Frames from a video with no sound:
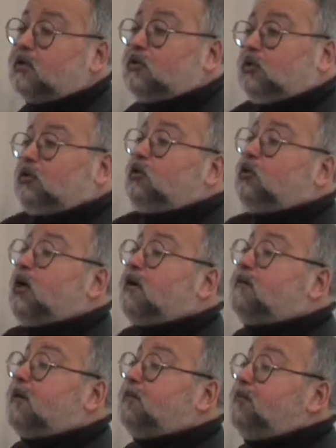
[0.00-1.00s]
Do you
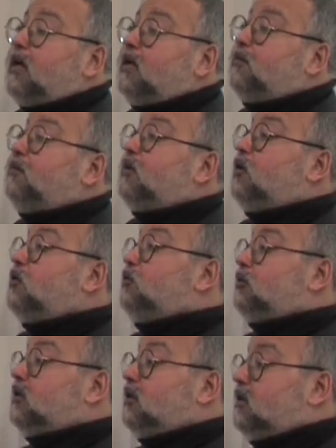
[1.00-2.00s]
have a very
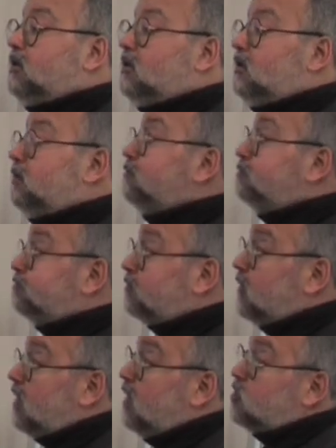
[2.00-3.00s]
broad
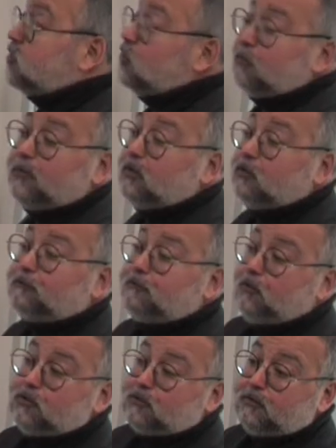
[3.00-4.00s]
assortment of
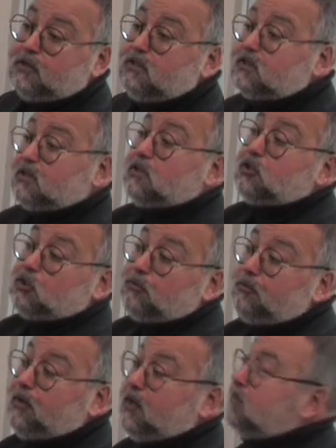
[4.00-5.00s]
fruits, for instance, or
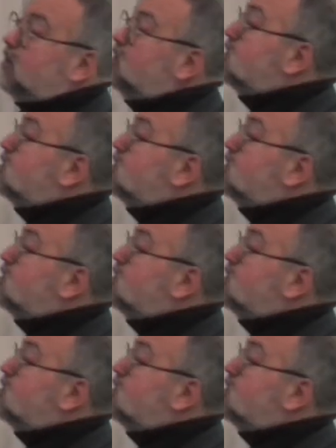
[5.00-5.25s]
very